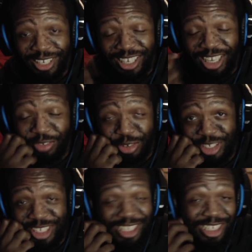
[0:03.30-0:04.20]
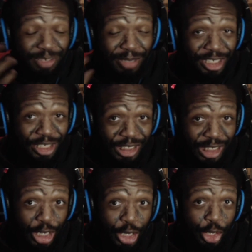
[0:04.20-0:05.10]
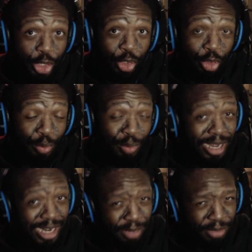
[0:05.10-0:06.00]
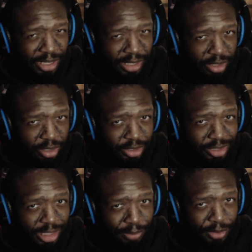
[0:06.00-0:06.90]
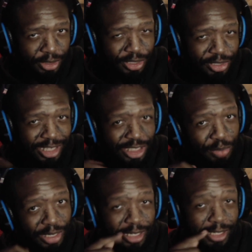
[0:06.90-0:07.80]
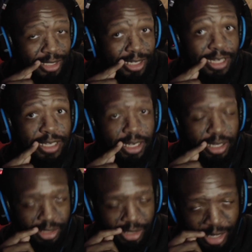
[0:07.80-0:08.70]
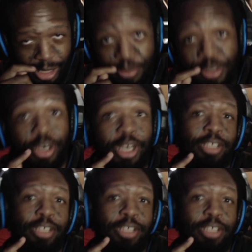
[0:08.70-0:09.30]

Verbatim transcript: If you're seeing this message, you may not be getting Heartstopper until next week. I am sorry.